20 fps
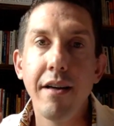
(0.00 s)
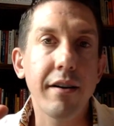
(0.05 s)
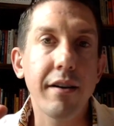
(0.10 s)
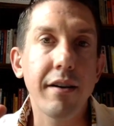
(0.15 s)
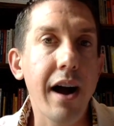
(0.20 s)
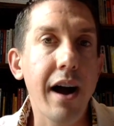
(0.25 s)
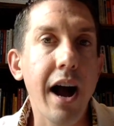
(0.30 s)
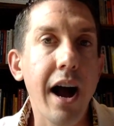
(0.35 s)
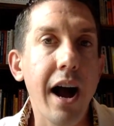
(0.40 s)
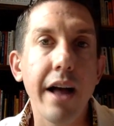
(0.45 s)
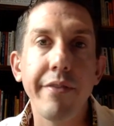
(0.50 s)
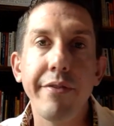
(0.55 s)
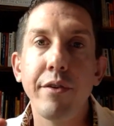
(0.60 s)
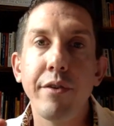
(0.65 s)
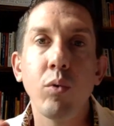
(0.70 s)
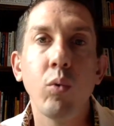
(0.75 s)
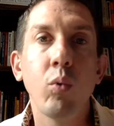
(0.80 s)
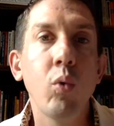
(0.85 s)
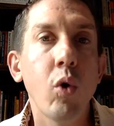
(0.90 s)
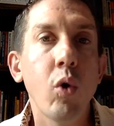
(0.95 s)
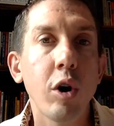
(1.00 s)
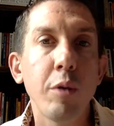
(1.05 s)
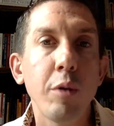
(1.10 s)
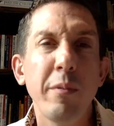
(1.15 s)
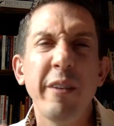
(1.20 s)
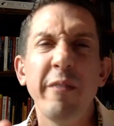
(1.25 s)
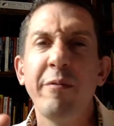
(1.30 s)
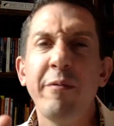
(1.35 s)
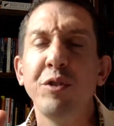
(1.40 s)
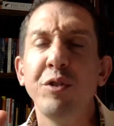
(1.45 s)
they're hot, they're warm,
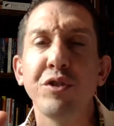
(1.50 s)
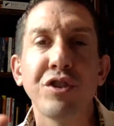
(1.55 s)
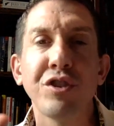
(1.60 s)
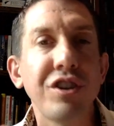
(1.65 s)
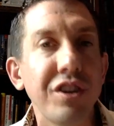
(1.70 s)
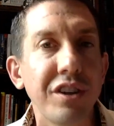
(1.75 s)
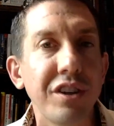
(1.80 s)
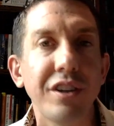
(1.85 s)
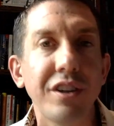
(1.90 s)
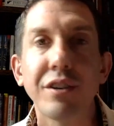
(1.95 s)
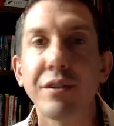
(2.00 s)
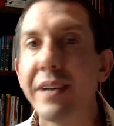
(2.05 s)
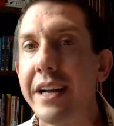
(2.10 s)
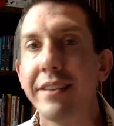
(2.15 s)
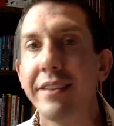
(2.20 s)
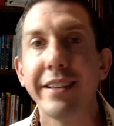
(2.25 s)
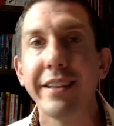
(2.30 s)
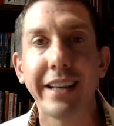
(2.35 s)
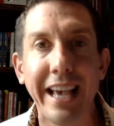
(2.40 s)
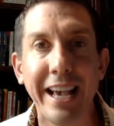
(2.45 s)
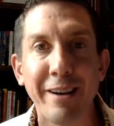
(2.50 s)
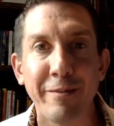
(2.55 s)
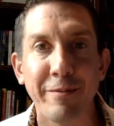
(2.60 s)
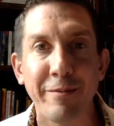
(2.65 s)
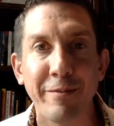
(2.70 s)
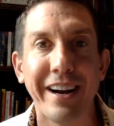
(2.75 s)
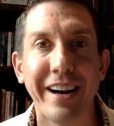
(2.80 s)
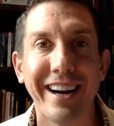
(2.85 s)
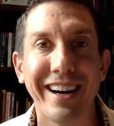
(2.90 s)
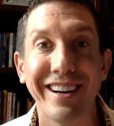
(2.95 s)
it feels good around the
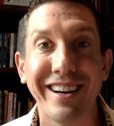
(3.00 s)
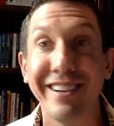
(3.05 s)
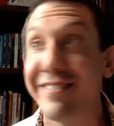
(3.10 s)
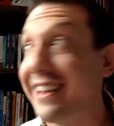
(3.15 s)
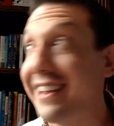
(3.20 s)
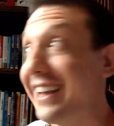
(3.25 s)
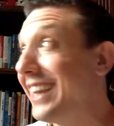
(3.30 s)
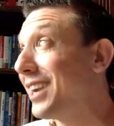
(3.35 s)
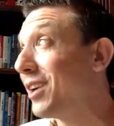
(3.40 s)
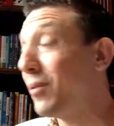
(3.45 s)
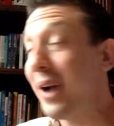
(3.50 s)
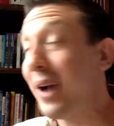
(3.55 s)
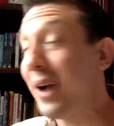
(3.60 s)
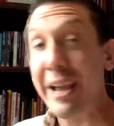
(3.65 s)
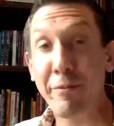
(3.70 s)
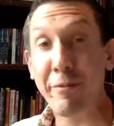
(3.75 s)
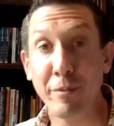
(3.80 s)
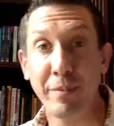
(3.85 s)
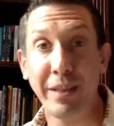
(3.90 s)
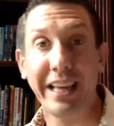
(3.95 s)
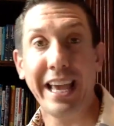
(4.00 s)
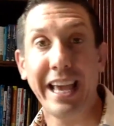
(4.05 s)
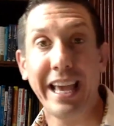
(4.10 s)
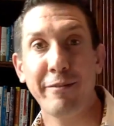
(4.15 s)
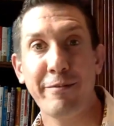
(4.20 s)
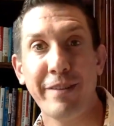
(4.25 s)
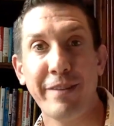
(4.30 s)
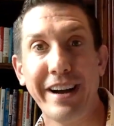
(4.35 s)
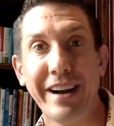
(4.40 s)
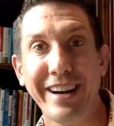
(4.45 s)
campfire. If they get away from the
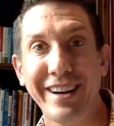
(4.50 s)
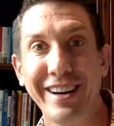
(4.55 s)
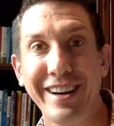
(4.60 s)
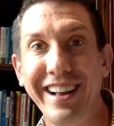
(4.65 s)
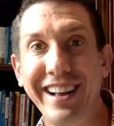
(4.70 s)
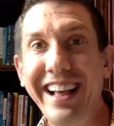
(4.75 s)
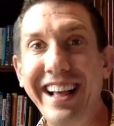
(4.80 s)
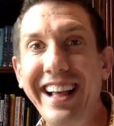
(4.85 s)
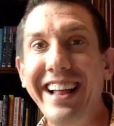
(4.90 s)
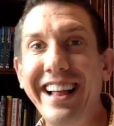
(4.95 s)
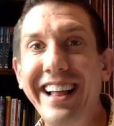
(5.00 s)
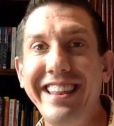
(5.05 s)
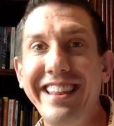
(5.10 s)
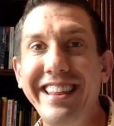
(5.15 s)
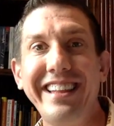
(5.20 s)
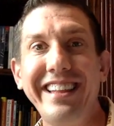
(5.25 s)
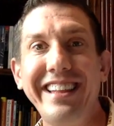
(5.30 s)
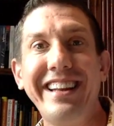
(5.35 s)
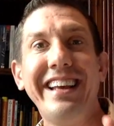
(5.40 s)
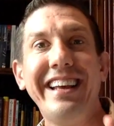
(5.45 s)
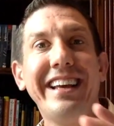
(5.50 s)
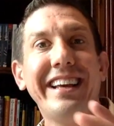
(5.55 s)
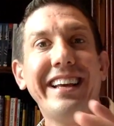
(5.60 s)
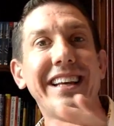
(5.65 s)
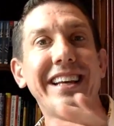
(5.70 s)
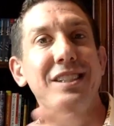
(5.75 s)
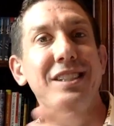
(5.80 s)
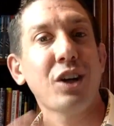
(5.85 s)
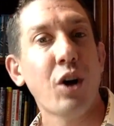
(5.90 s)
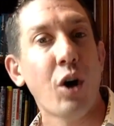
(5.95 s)
campfire, then it
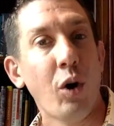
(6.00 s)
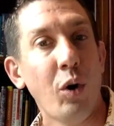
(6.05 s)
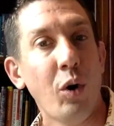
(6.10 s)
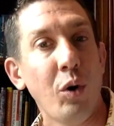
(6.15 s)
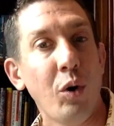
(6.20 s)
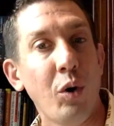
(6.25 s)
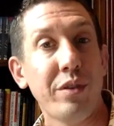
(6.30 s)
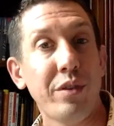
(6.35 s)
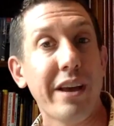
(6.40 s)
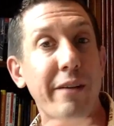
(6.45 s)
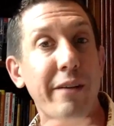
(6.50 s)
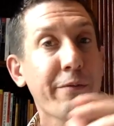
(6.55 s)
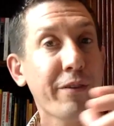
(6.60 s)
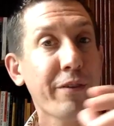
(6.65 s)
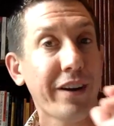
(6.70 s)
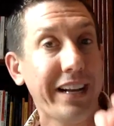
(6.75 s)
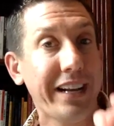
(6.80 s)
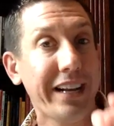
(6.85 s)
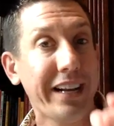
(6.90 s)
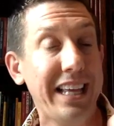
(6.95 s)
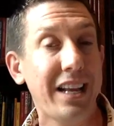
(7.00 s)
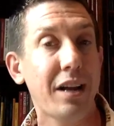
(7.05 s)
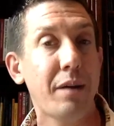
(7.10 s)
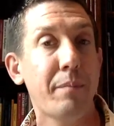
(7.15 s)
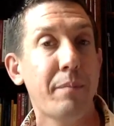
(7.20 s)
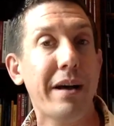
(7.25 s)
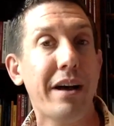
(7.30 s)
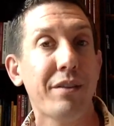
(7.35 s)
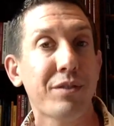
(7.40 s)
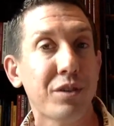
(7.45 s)
gets cold. They forget
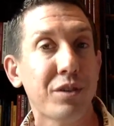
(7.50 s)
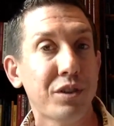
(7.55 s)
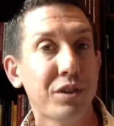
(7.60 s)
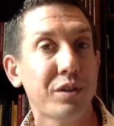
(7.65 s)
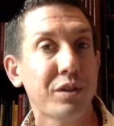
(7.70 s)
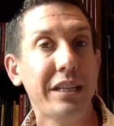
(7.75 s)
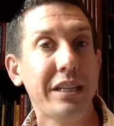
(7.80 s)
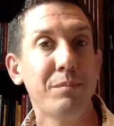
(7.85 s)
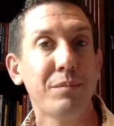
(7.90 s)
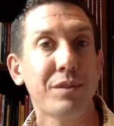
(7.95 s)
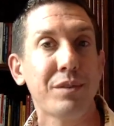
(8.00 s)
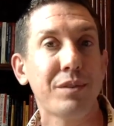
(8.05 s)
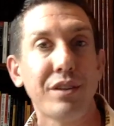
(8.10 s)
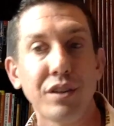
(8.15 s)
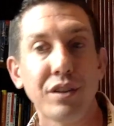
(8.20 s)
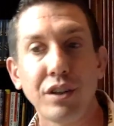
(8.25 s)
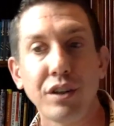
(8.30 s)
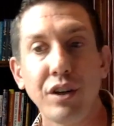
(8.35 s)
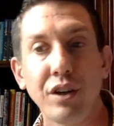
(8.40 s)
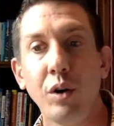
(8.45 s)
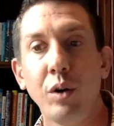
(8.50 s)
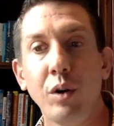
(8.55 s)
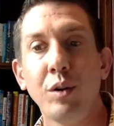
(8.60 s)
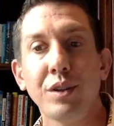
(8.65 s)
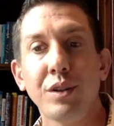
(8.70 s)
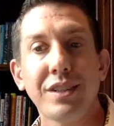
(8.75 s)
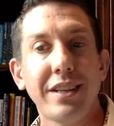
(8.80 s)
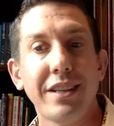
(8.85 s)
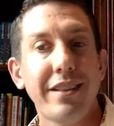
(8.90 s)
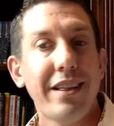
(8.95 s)
about their dreams and their
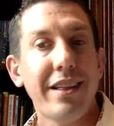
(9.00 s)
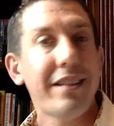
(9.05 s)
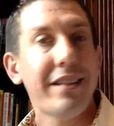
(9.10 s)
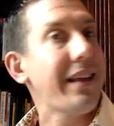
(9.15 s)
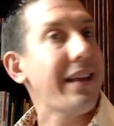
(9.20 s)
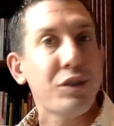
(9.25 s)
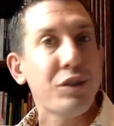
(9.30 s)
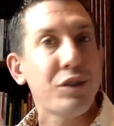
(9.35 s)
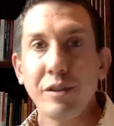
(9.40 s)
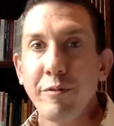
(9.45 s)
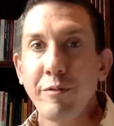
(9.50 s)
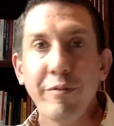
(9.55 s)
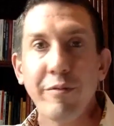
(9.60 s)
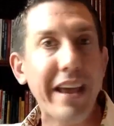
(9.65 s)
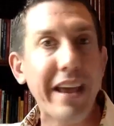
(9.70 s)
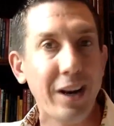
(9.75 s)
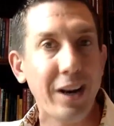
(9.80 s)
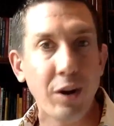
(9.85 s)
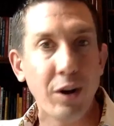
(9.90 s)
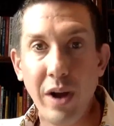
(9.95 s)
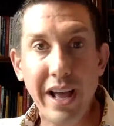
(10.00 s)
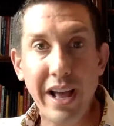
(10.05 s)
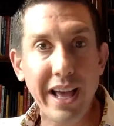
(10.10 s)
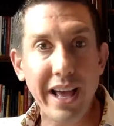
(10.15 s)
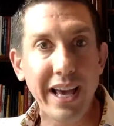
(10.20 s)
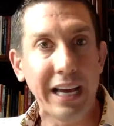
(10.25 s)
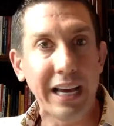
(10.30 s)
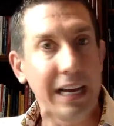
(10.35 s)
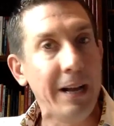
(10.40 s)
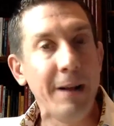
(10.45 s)
goals, and then they just fade
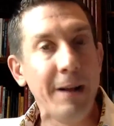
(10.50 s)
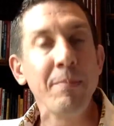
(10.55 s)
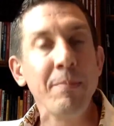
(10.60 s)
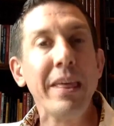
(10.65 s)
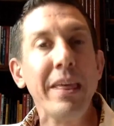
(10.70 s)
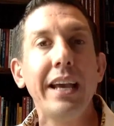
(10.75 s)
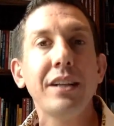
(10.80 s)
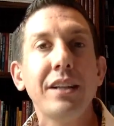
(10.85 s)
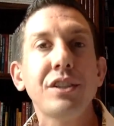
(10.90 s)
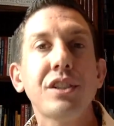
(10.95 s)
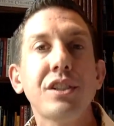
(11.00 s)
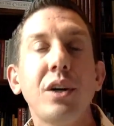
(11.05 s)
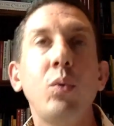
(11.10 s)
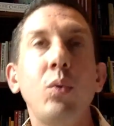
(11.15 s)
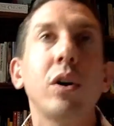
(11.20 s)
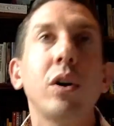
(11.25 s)
away. And so